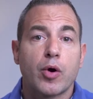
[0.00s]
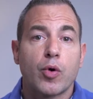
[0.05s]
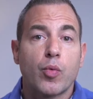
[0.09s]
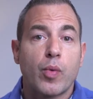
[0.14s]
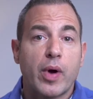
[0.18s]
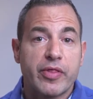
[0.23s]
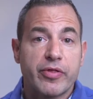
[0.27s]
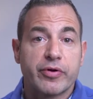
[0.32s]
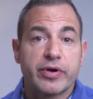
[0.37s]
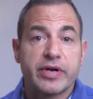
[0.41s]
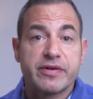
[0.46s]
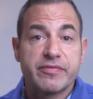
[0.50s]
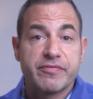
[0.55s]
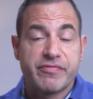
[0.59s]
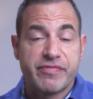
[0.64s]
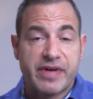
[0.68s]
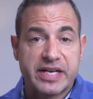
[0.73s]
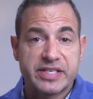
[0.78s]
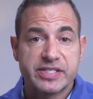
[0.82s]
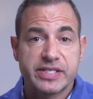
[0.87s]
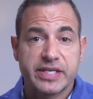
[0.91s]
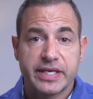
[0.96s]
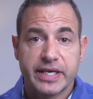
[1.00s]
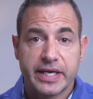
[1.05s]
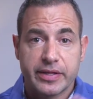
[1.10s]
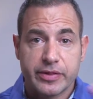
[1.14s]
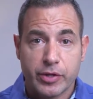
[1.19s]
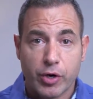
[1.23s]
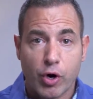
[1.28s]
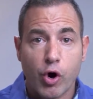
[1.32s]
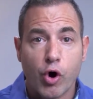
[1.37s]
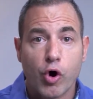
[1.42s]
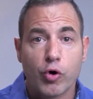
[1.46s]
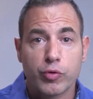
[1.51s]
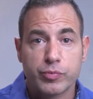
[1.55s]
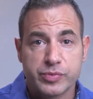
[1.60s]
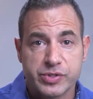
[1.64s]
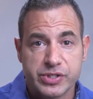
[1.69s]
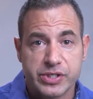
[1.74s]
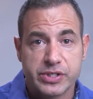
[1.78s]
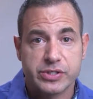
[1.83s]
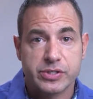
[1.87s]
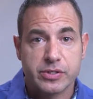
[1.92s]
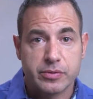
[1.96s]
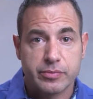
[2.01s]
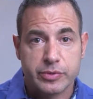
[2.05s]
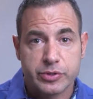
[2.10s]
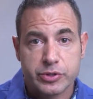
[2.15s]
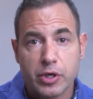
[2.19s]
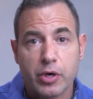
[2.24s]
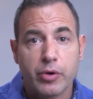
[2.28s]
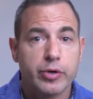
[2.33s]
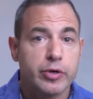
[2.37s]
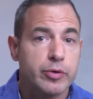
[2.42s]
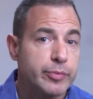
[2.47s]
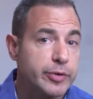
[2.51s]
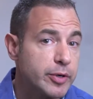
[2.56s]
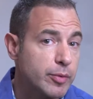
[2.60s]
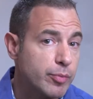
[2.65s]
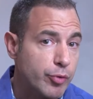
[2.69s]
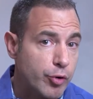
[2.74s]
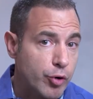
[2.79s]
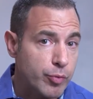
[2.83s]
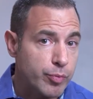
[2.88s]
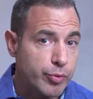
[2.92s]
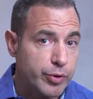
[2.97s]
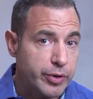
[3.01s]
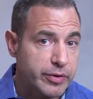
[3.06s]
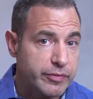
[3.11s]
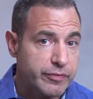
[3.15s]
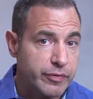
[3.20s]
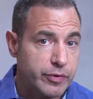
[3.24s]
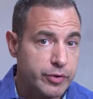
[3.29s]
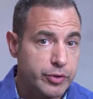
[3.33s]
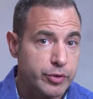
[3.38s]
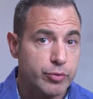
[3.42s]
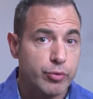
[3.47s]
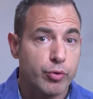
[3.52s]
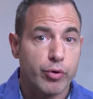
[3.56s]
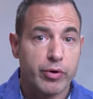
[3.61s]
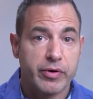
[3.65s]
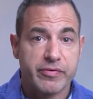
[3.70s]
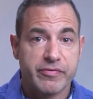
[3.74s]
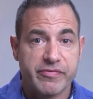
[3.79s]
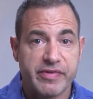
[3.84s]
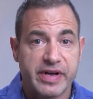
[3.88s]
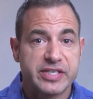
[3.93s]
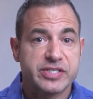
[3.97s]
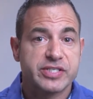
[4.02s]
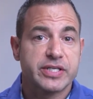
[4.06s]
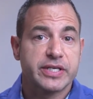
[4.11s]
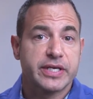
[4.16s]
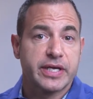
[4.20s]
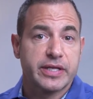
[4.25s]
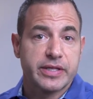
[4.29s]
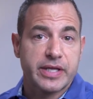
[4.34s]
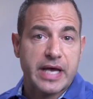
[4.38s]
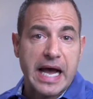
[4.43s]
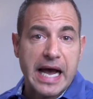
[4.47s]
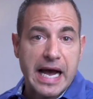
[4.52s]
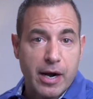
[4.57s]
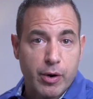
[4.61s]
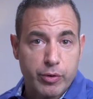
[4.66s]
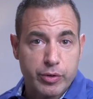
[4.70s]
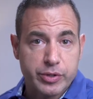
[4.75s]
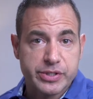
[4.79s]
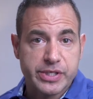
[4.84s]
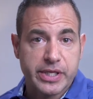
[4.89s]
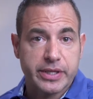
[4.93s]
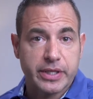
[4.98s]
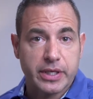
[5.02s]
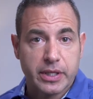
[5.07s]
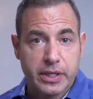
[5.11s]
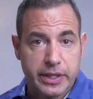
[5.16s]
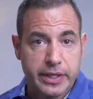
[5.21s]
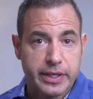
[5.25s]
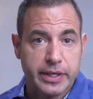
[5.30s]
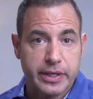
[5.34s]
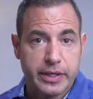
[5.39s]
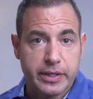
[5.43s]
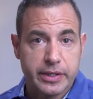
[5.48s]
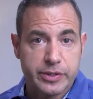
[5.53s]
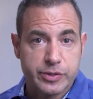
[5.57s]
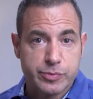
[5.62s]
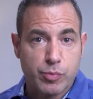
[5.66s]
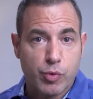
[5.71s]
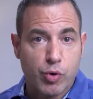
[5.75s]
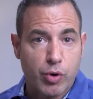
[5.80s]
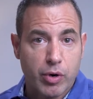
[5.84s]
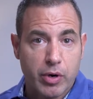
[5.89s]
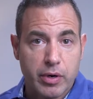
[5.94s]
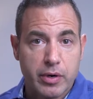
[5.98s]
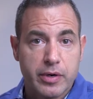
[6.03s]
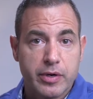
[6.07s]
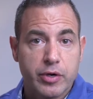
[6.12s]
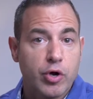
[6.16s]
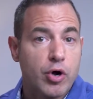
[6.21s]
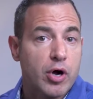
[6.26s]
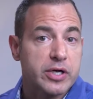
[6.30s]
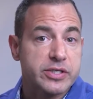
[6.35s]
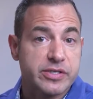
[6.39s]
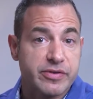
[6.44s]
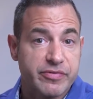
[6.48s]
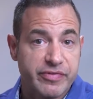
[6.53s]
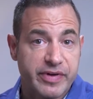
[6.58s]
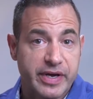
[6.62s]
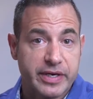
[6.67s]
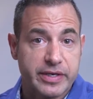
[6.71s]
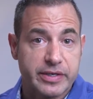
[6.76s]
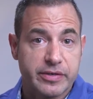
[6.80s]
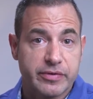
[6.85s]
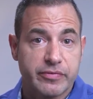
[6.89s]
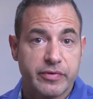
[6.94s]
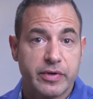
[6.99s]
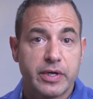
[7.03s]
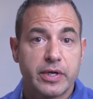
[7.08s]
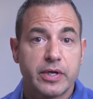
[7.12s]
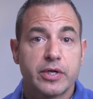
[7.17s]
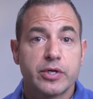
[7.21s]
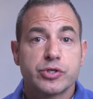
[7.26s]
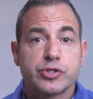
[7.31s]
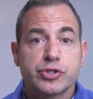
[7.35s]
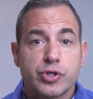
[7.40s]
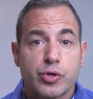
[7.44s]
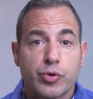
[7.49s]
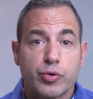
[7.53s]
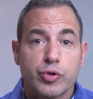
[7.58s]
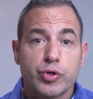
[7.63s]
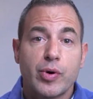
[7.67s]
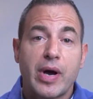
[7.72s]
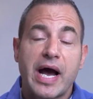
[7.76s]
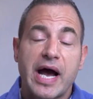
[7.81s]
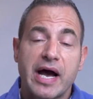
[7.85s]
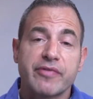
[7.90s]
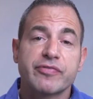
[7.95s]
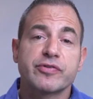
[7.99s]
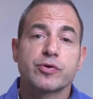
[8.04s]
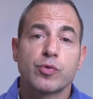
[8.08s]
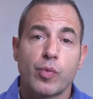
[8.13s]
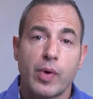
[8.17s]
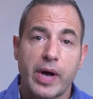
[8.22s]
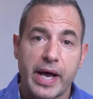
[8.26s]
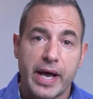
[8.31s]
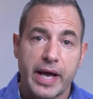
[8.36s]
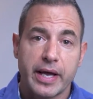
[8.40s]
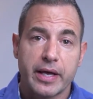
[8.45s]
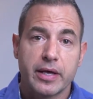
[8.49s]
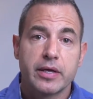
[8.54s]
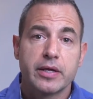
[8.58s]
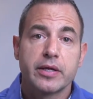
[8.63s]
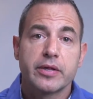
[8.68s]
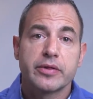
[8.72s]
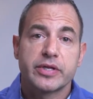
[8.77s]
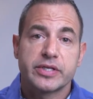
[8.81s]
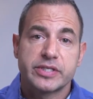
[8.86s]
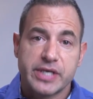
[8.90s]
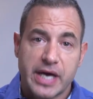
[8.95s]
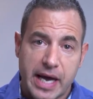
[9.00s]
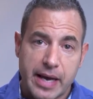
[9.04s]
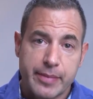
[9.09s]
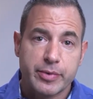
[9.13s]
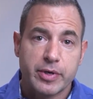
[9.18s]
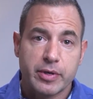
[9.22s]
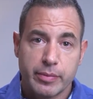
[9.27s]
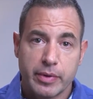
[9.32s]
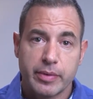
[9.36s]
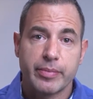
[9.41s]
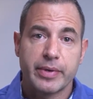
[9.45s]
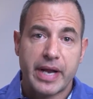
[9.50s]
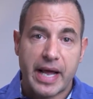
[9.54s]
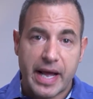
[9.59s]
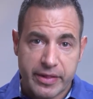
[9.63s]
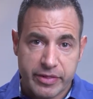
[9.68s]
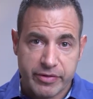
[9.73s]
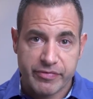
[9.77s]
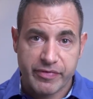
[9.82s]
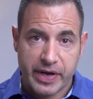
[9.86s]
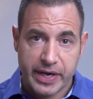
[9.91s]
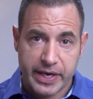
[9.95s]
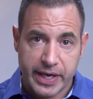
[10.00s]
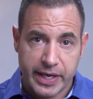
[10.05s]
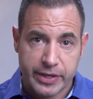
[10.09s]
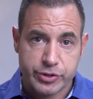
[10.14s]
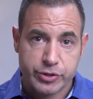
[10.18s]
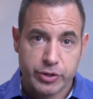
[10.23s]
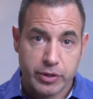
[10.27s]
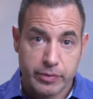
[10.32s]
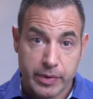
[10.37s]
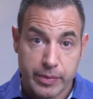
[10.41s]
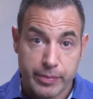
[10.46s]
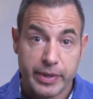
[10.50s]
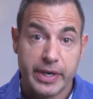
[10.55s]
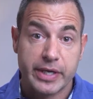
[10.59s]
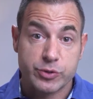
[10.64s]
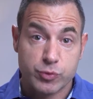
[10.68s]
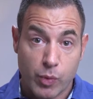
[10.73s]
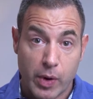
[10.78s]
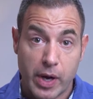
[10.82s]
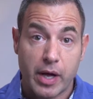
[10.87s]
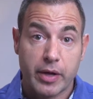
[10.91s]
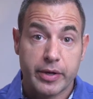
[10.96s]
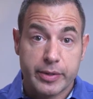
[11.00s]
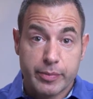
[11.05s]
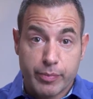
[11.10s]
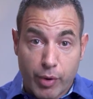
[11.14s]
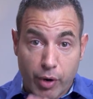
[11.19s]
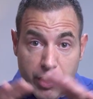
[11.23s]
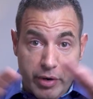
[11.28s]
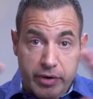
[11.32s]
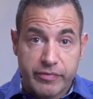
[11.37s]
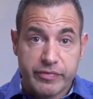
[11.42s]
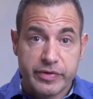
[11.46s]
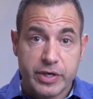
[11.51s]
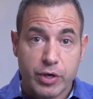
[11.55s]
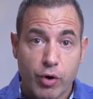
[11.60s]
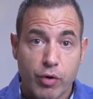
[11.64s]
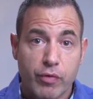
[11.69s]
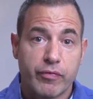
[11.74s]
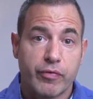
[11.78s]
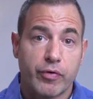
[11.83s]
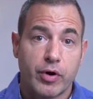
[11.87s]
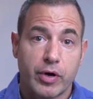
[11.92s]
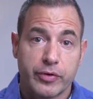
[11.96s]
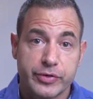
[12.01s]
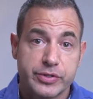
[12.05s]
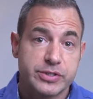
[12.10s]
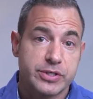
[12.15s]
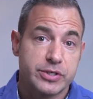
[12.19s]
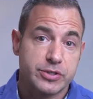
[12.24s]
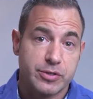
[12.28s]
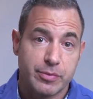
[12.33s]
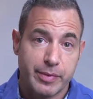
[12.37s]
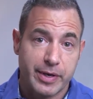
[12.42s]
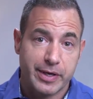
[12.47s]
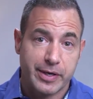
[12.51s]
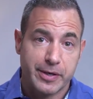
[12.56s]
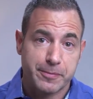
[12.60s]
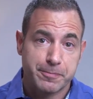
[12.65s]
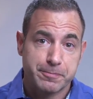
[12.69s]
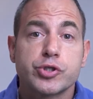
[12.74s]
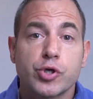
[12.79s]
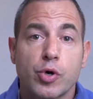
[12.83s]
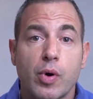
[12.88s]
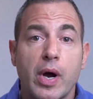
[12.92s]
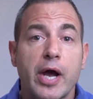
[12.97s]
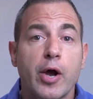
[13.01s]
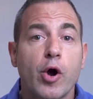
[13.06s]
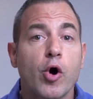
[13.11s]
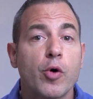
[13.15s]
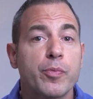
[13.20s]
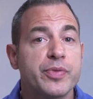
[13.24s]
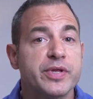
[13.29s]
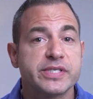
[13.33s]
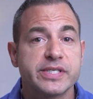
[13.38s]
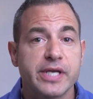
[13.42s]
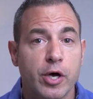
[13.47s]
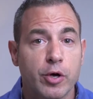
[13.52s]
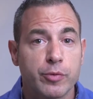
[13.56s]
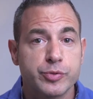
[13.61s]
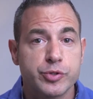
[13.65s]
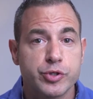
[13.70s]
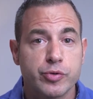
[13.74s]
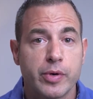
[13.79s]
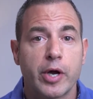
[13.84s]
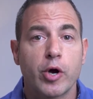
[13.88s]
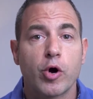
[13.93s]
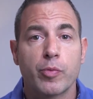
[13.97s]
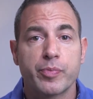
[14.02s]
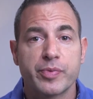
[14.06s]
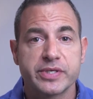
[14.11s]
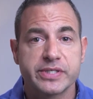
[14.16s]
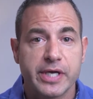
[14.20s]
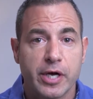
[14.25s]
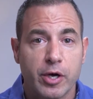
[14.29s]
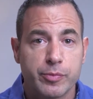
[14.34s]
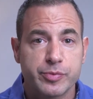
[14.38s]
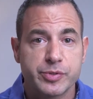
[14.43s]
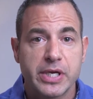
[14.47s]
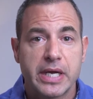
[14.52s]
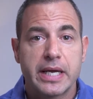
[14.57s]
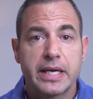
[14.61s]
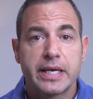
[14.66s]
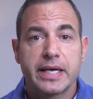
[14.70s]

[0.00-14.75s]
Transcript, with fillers: whether investing in the home system is going to be appropriate for you, or investing in the hours at the clinic is more cost effective. So you have to weigh the time commitment and the financial commitment as well in part of the overall decision making. So I hope this helps you. I hope this helps